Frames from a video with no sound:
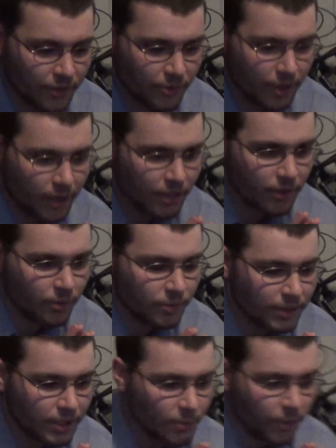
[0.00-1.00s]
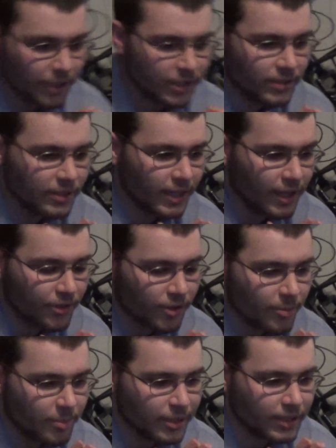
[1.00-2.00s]
they're not only working
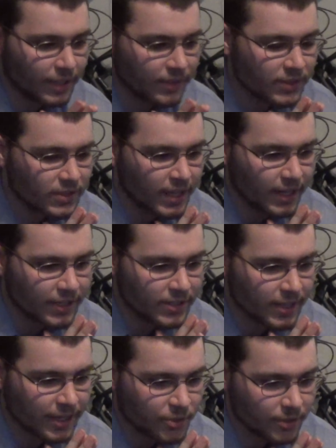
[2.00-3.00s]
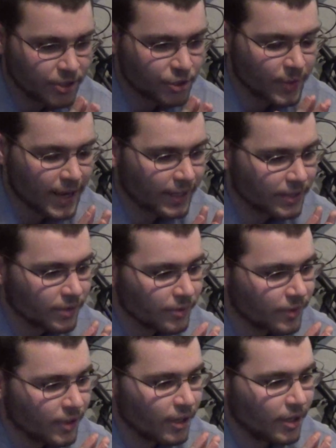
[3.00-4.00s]
together, but that this tech is actually
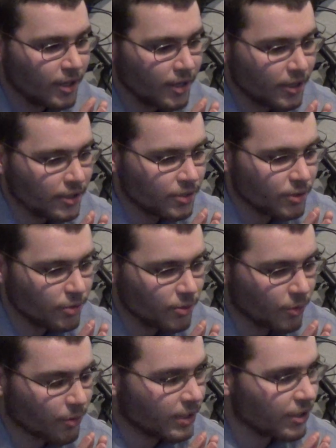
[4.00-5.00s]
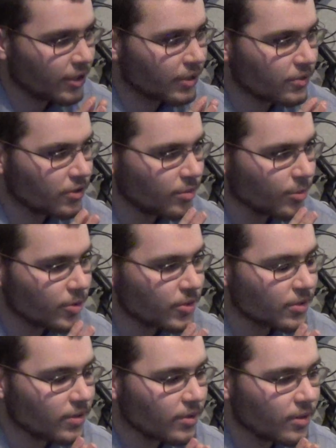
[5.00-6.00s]
attractive to ordinary consumers,